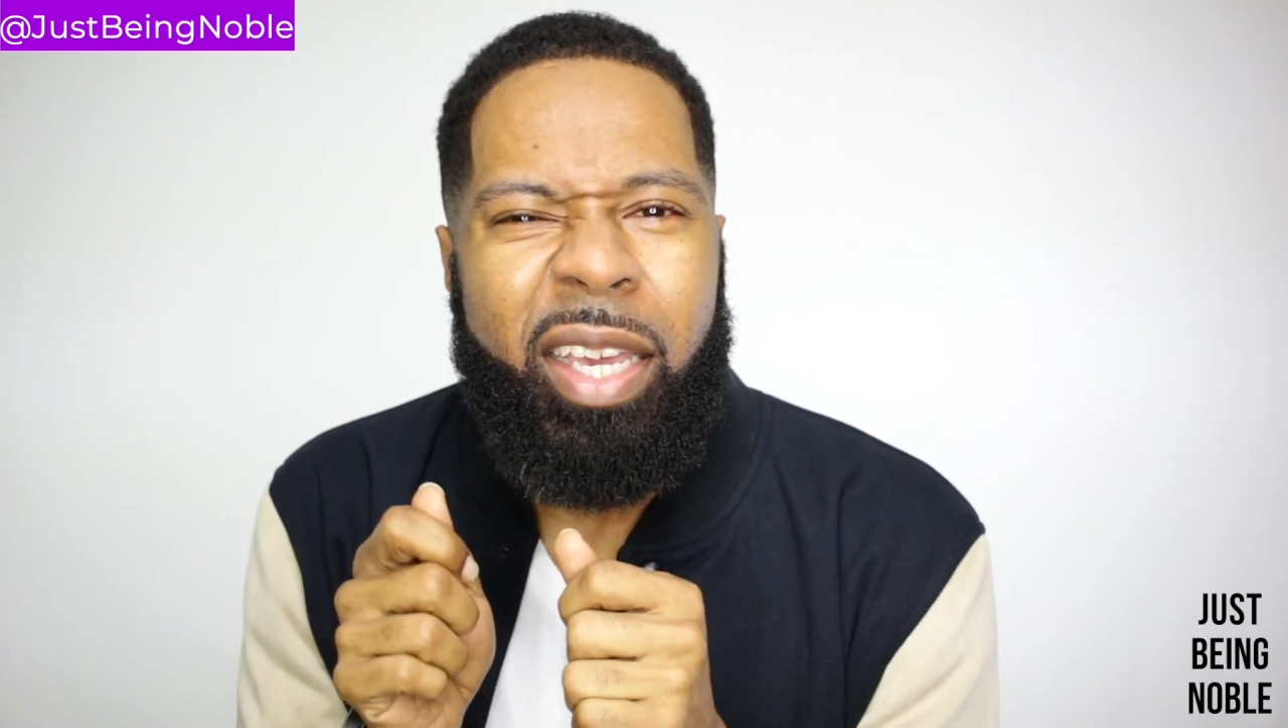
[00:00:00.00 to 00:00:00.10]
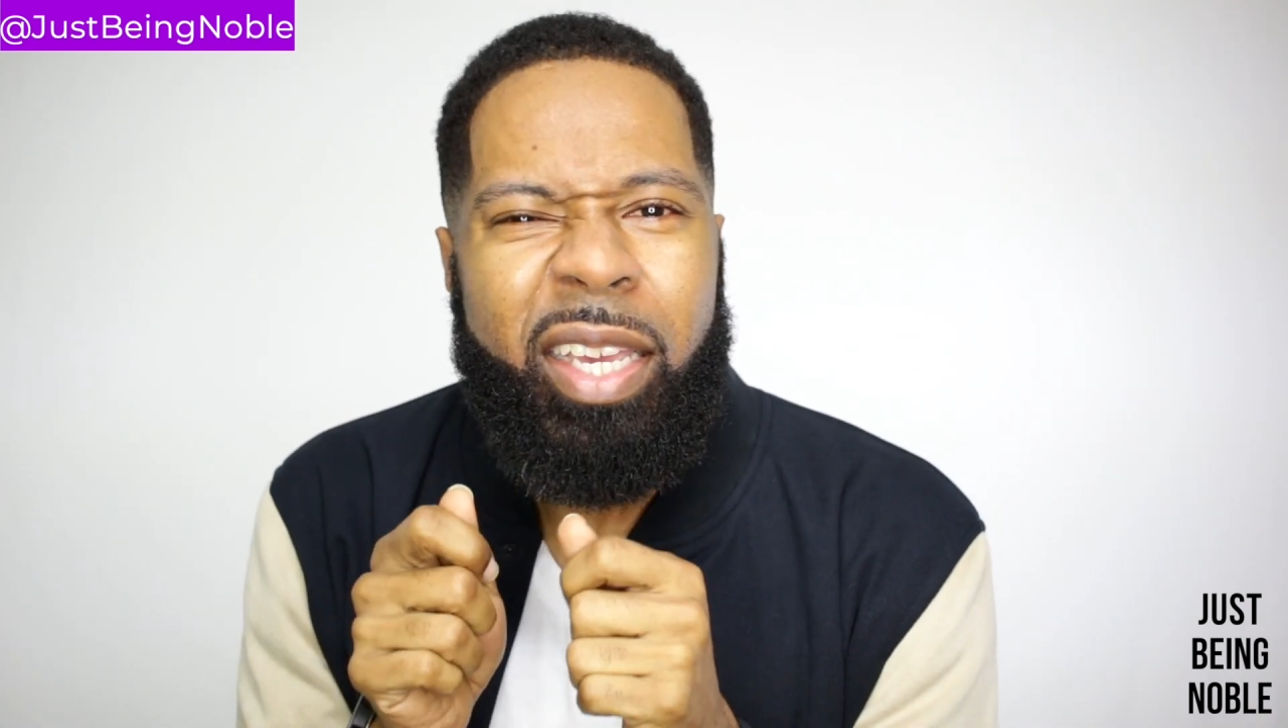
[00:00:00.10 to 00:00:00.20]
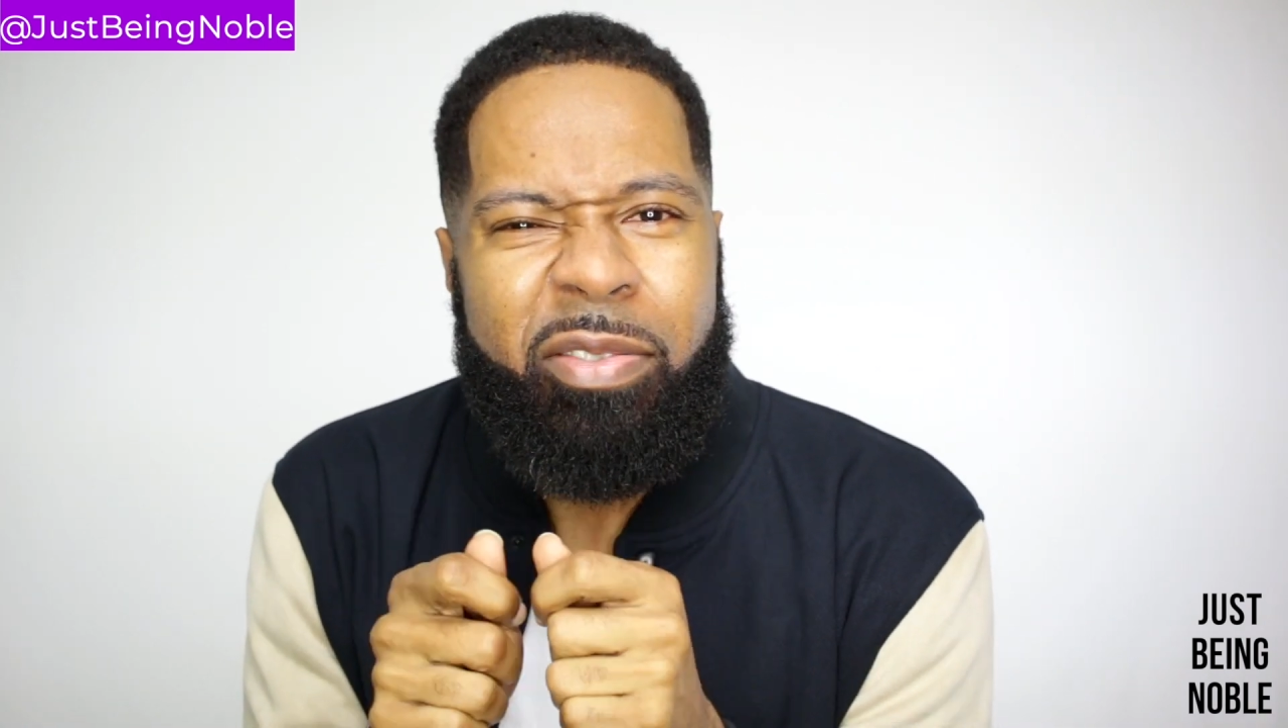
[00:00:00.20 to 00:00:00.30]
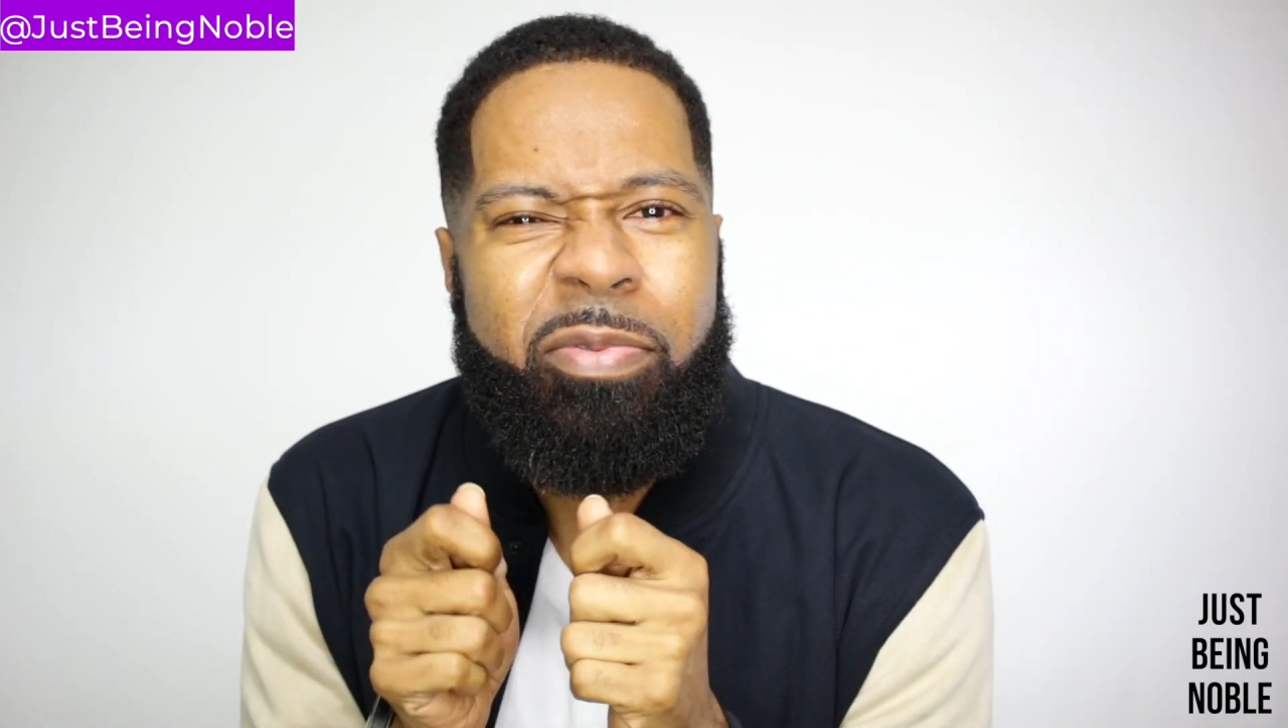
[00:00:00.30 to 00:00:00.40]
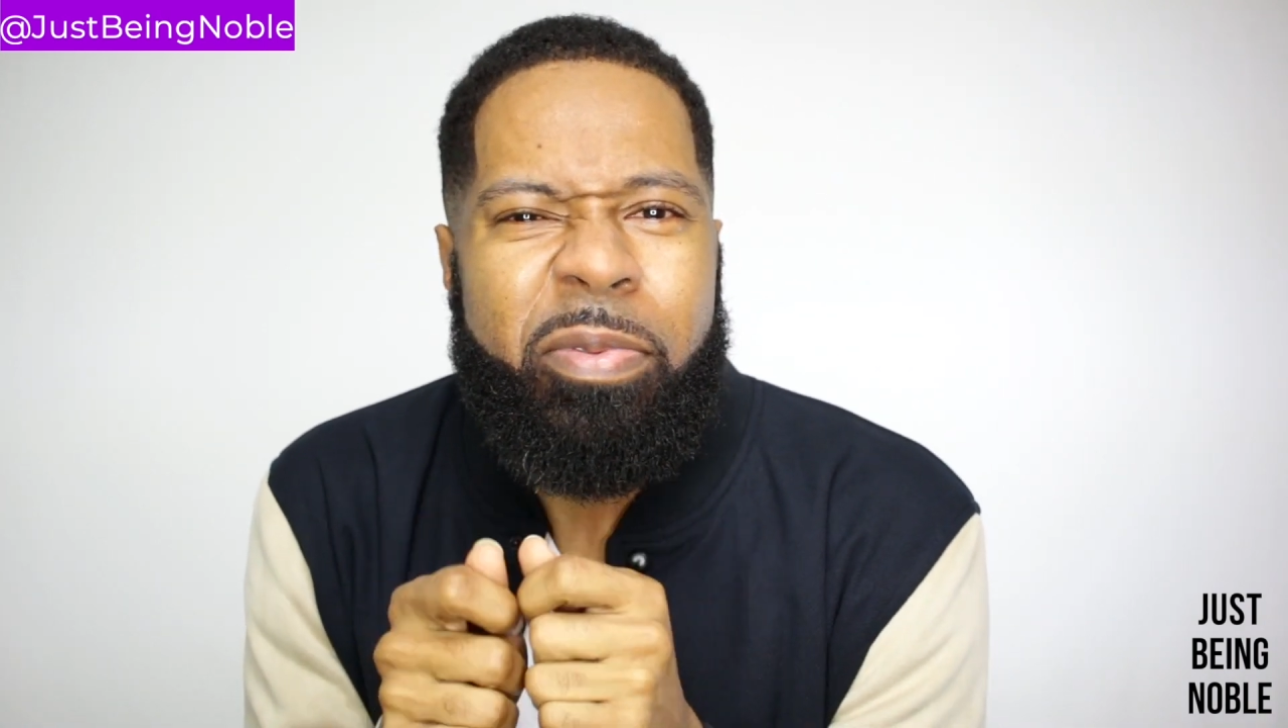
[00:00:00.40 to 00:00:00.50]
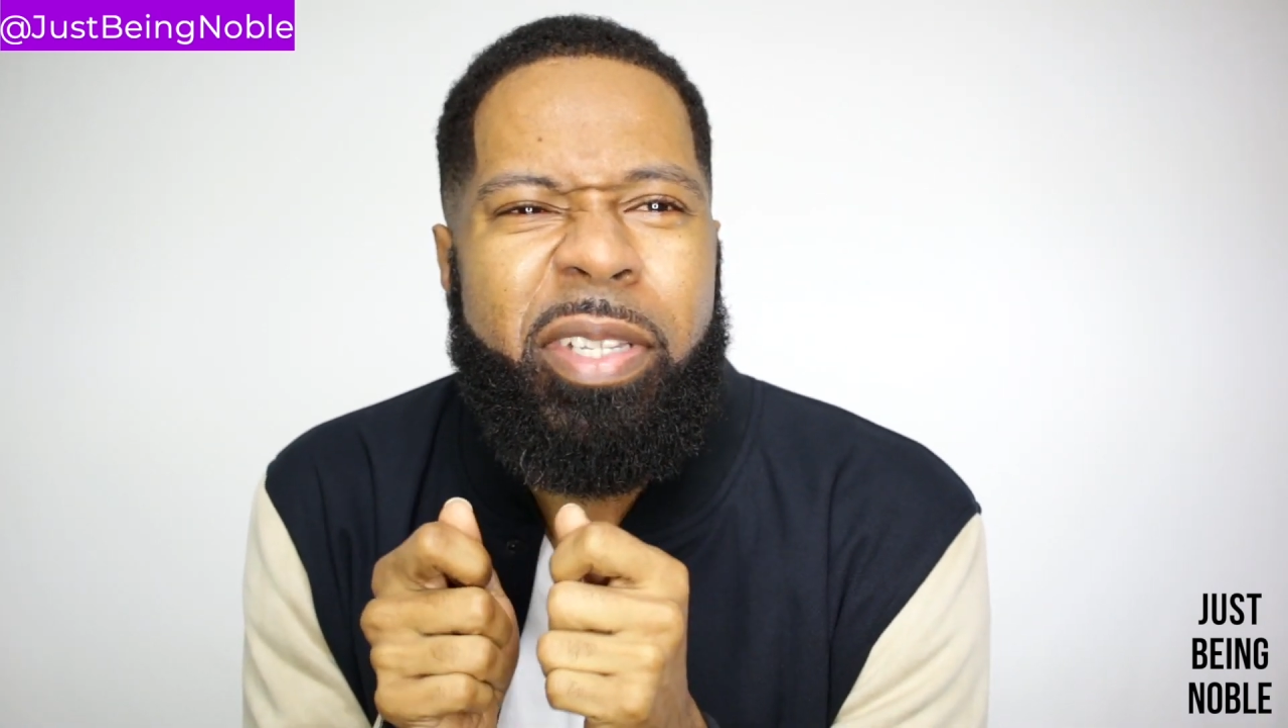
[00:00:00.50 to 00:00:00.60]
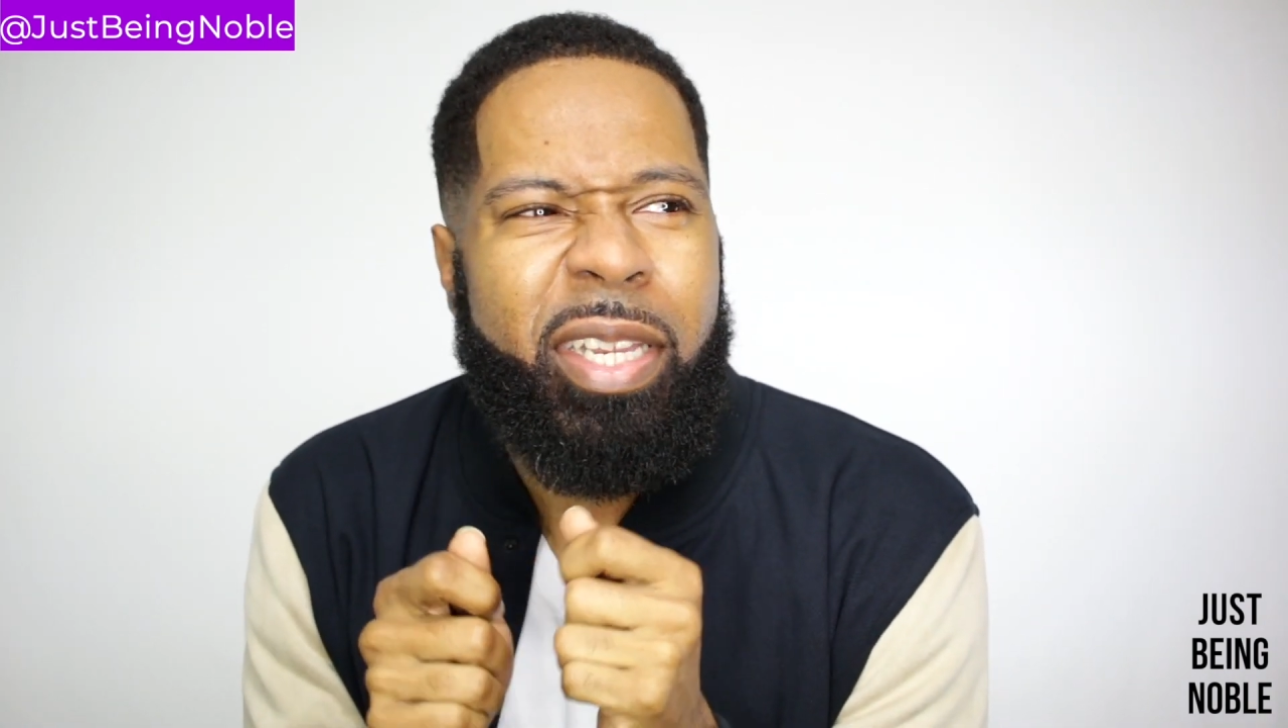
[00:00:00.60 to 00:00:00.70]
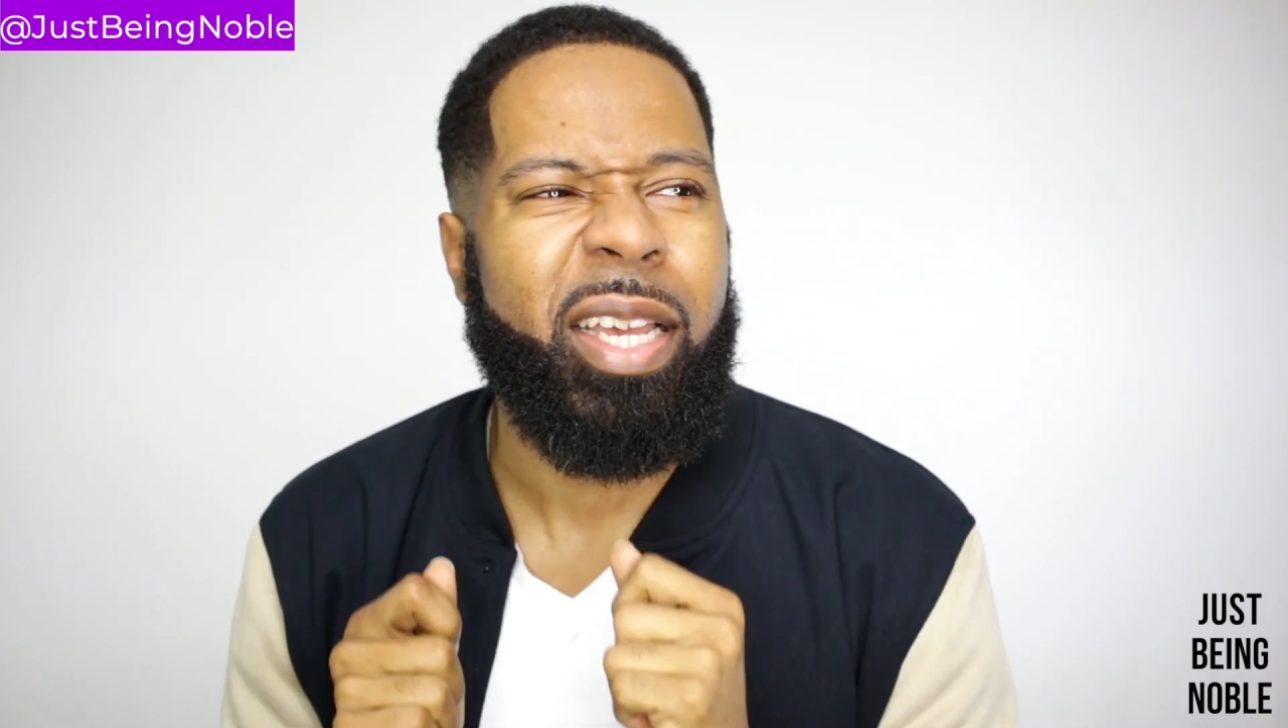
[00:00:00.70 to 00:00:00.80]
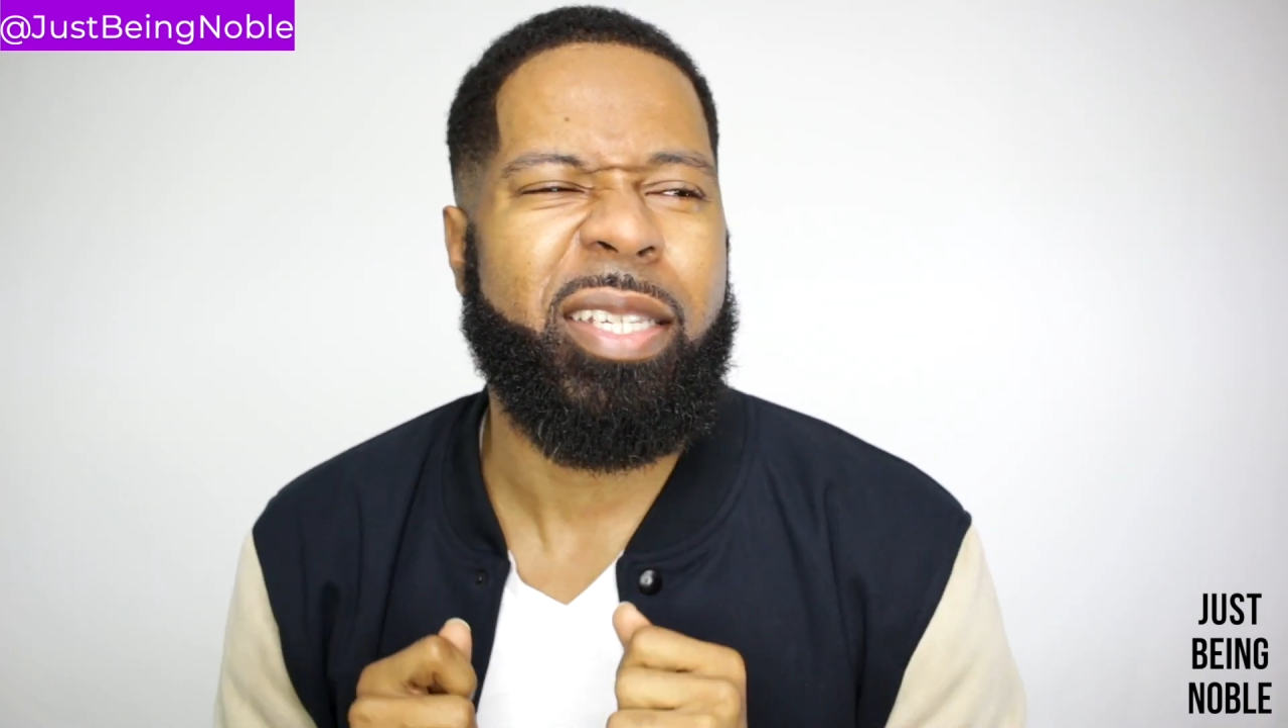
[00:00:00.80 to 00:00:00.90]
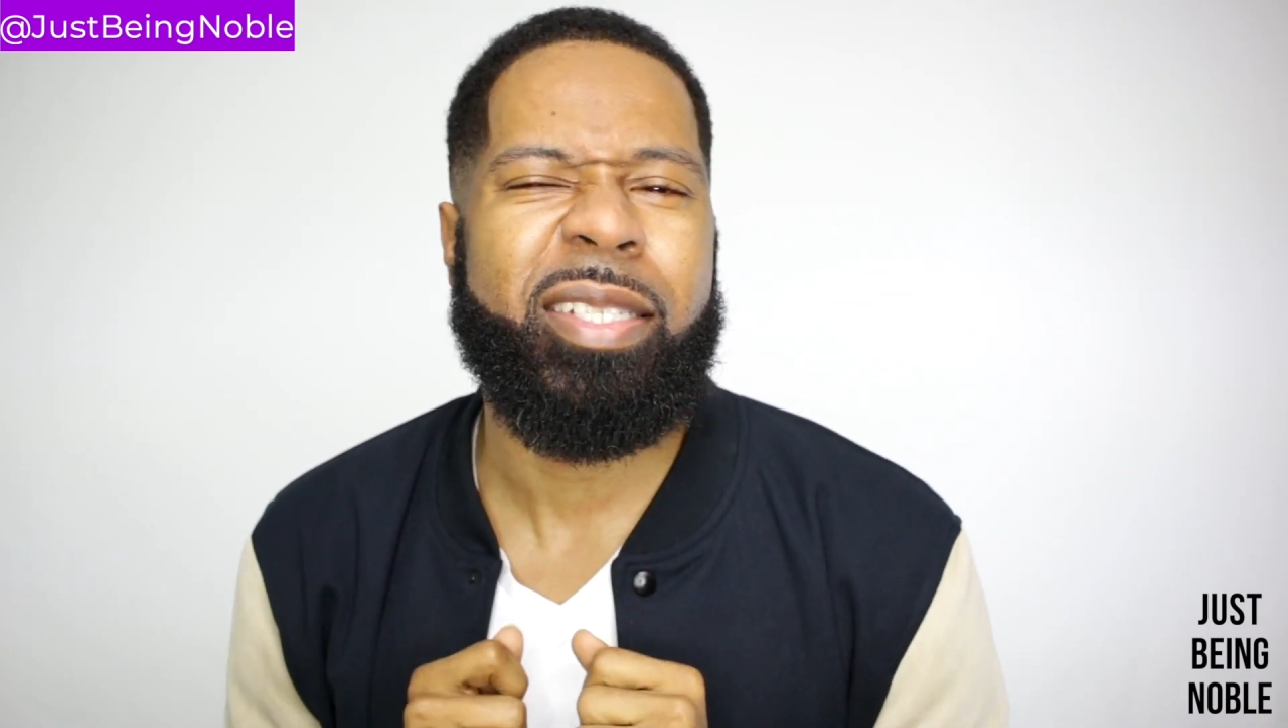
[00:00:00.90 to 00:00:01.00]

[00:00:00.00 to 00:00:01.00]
it's really that